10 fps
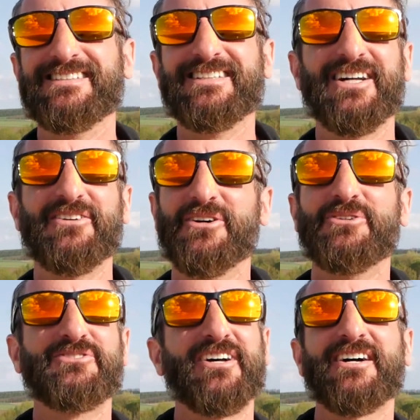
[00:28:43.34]
you don't know
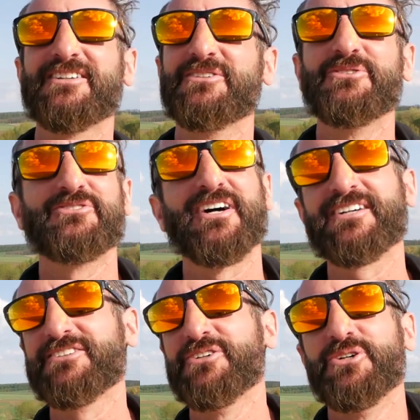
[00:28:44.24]
who's talking
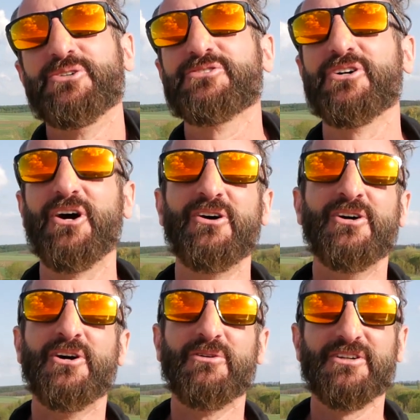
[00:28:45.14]
to who, so
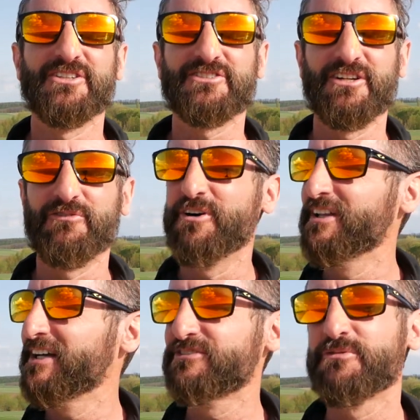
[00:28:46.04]
we're just going to
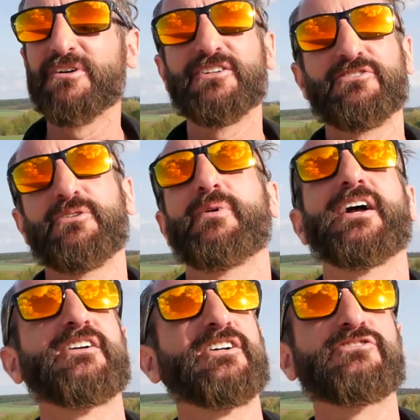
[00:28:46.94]
avoid that. So we're right through the
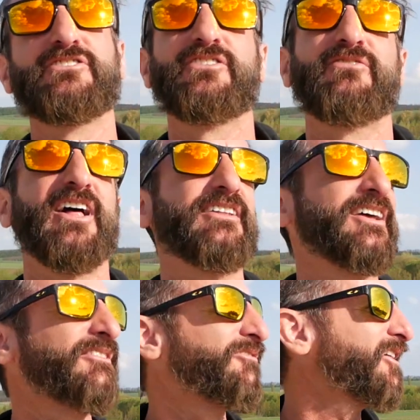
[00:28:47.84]
back country, these
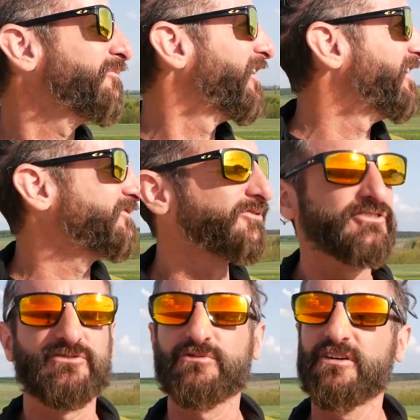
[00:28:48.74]
flatland farmlands,
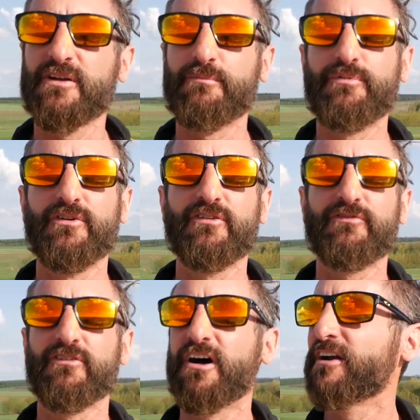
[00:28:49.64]
which is really
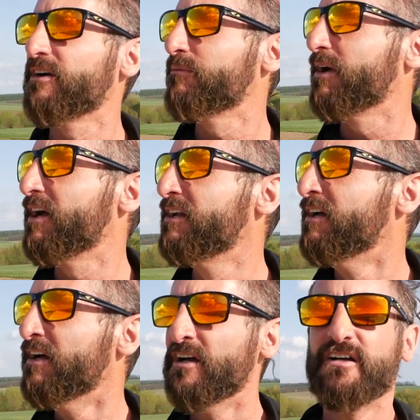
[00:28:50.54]
beautiful out here,
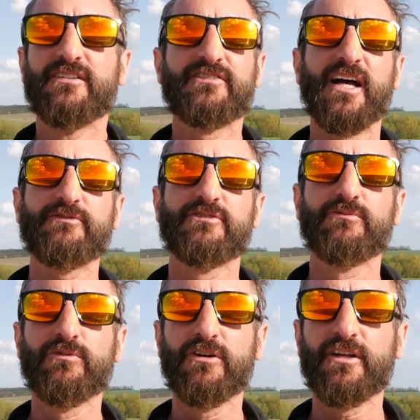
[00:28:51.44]
man. It's absolutely
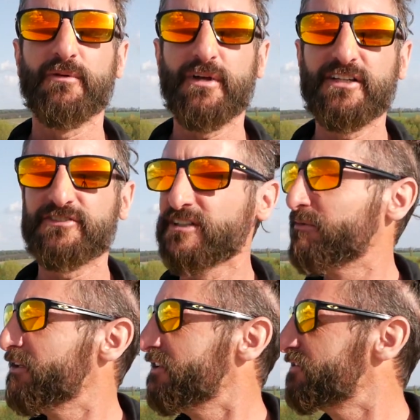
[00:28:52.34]
really amazing. I
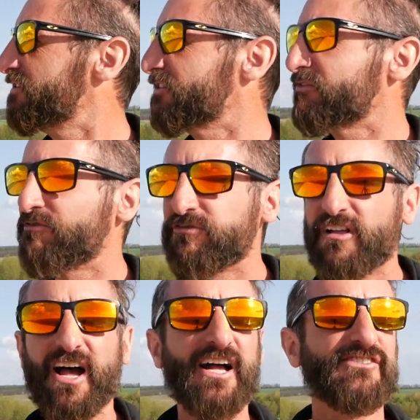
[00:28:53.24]
mean, it's just
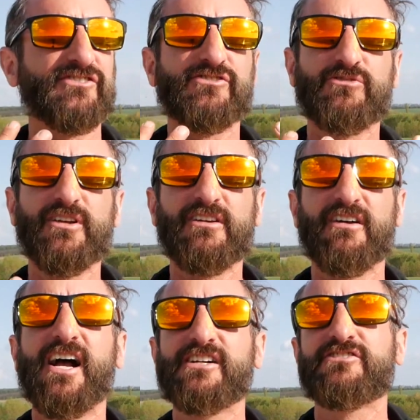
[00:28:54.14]
flat, just green
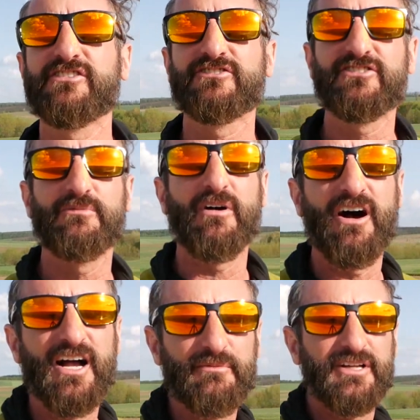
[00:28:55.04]
grass. You can see
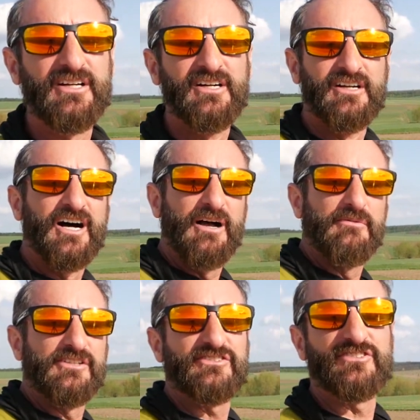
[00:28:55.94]
behind me. I
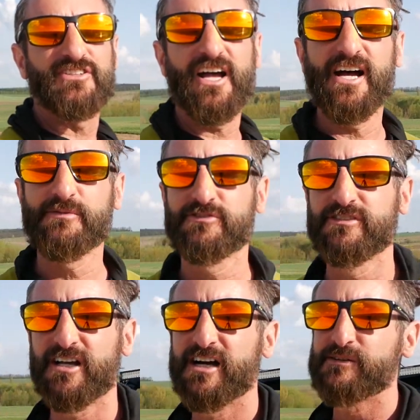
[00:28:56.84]
mean, it's just
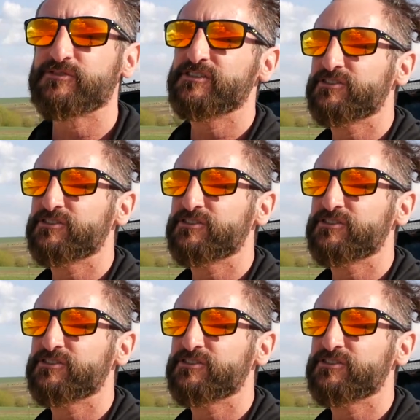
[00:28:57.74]
absolutely beautiful.